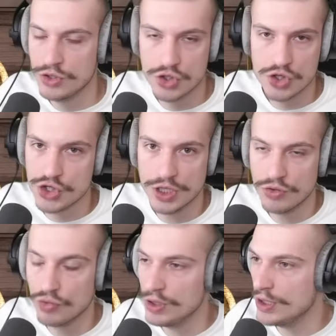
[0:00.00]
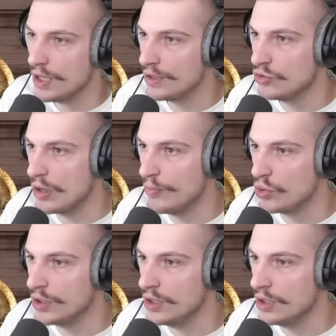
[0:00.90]
Just chilling. Really nothing to
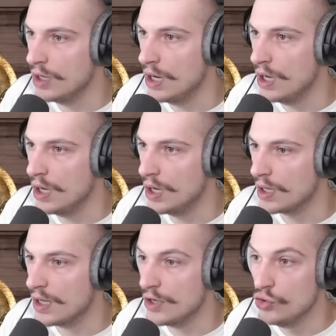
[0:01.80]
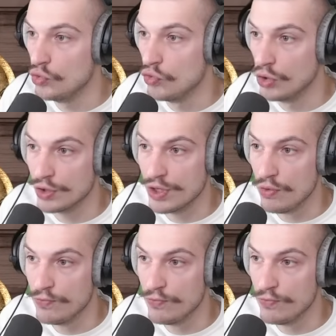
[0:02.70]
report here. Got a new ruler though.